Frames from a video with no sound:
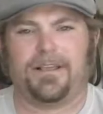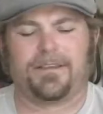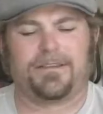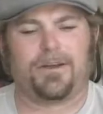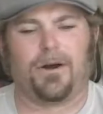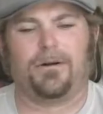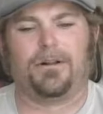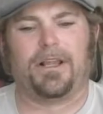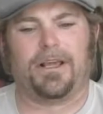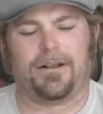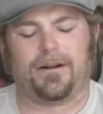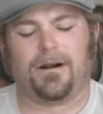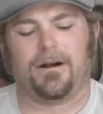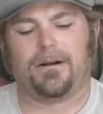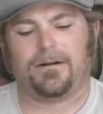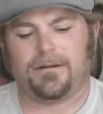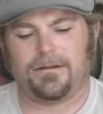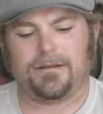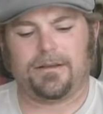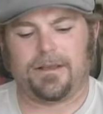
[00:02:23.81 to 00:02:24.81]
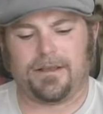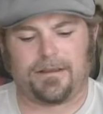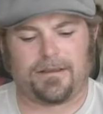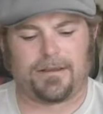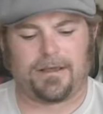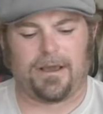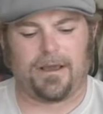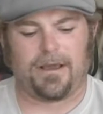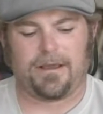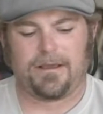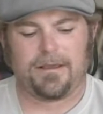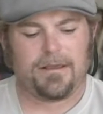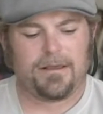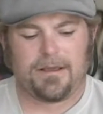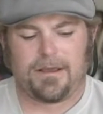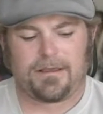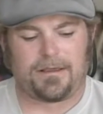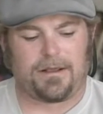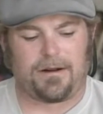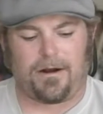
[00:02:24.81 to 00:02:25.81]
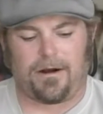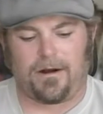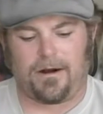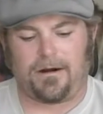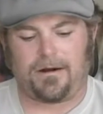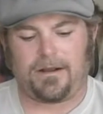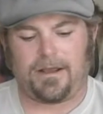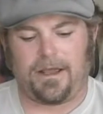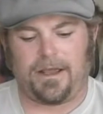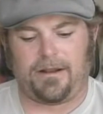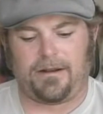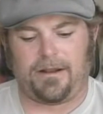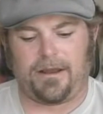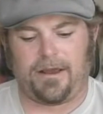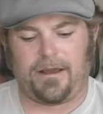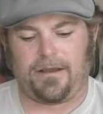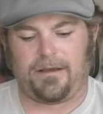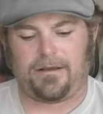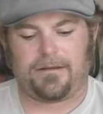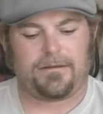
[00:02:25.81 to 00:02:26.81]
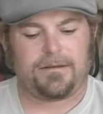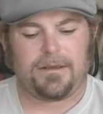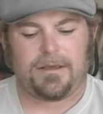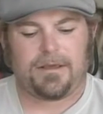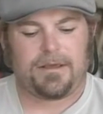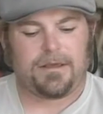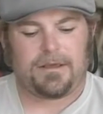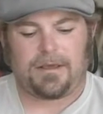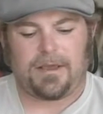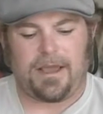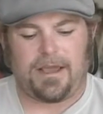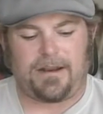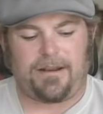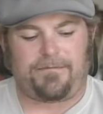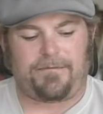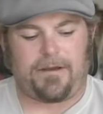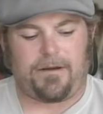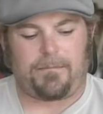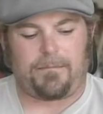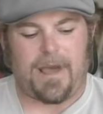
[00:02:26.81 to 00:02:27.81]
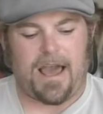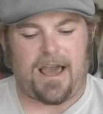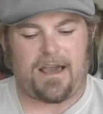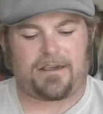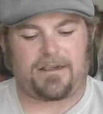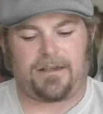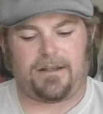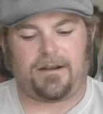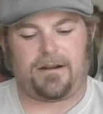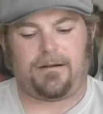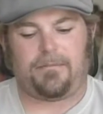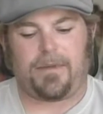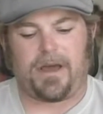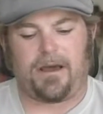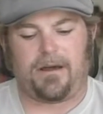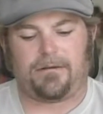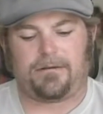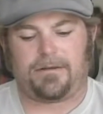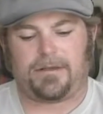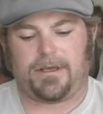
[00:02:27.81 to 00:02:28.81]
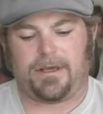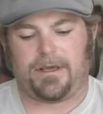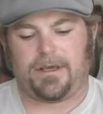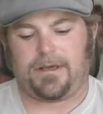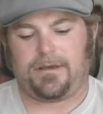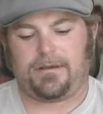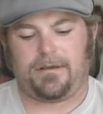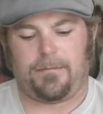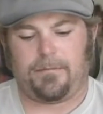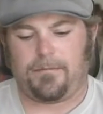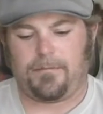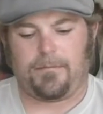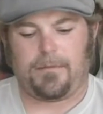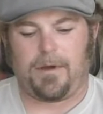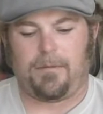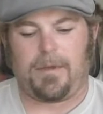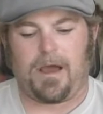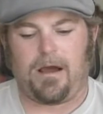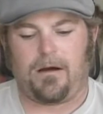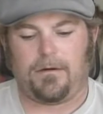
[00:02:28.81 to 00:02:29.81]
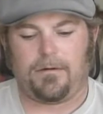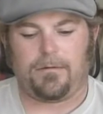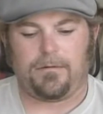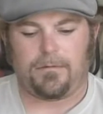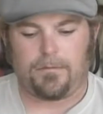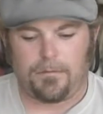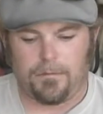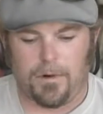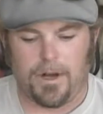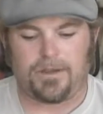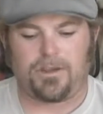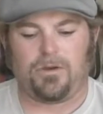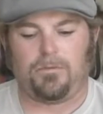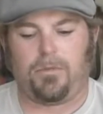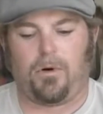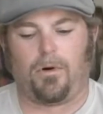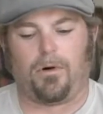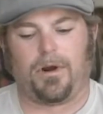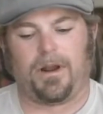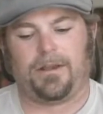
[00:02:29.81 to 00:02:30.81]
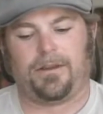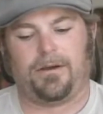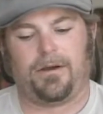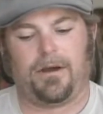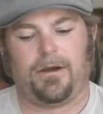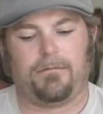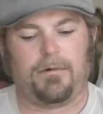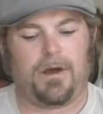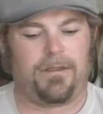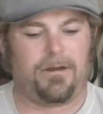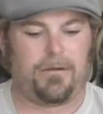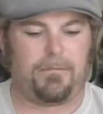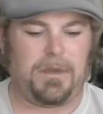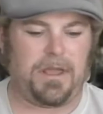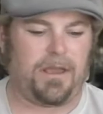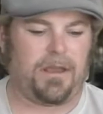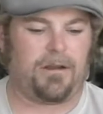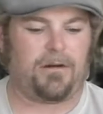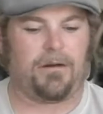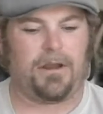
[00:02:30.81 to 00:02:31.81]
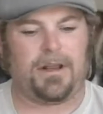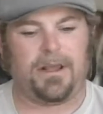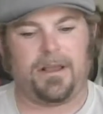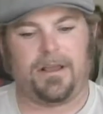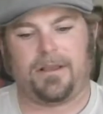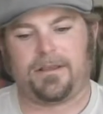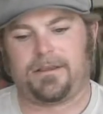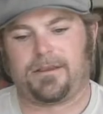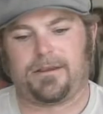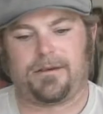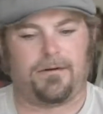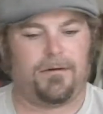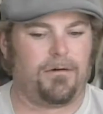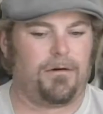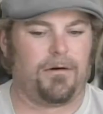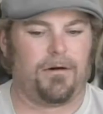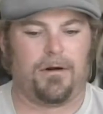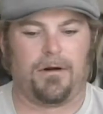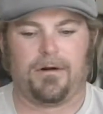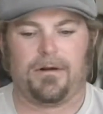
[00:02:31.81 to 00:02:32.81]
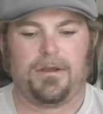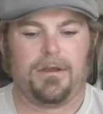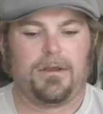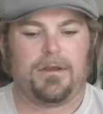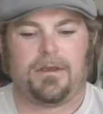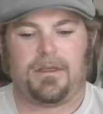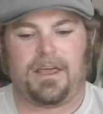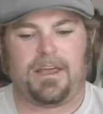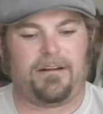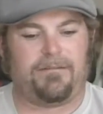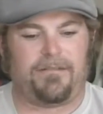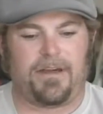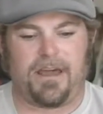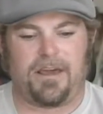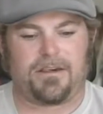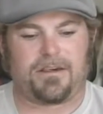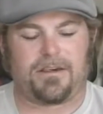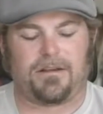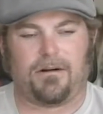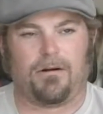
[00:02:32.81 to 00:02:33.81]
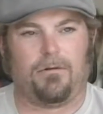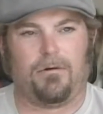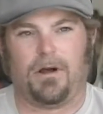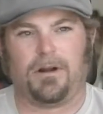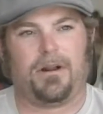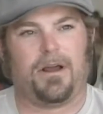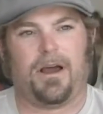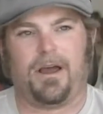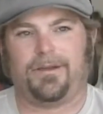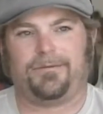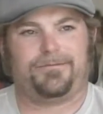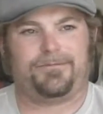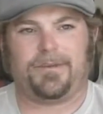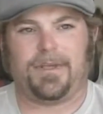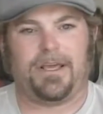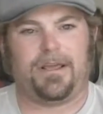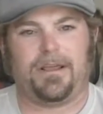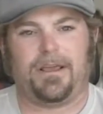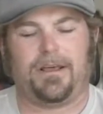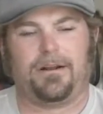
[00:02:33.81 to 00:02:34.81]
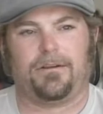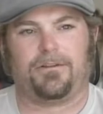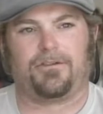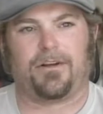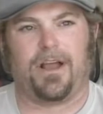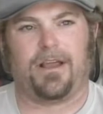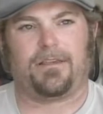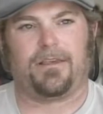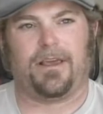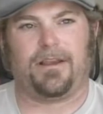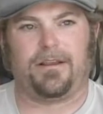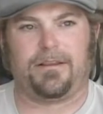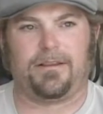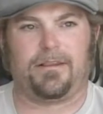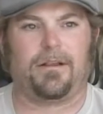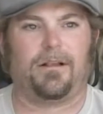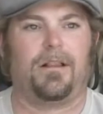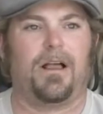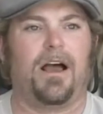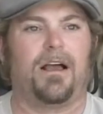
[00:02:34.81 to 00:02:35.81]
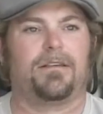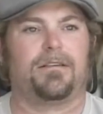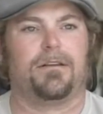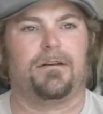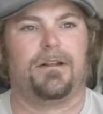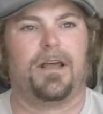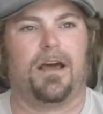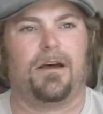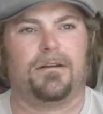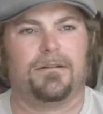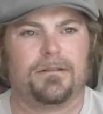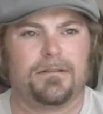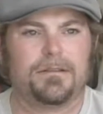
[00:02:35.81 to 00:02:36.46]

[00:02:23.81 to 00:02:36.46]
totally an art. It's an art, and if you're passionate about what you pour into it, whether it be ingredients or innovation or whatnot, it'll translate into the glass, no doubt.